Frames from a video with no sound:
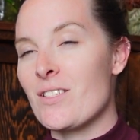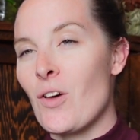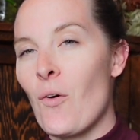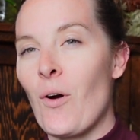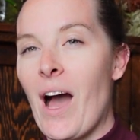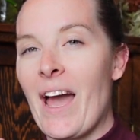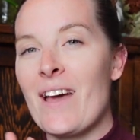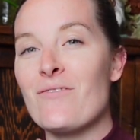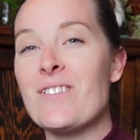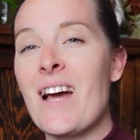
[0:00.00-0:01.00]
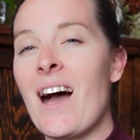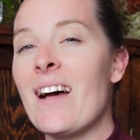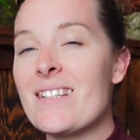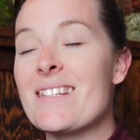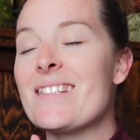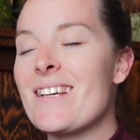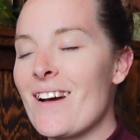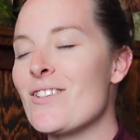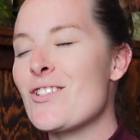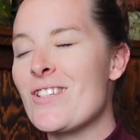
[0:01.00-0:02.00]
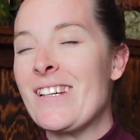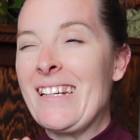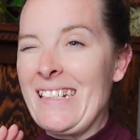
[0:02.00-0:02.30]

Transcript: So I have not touched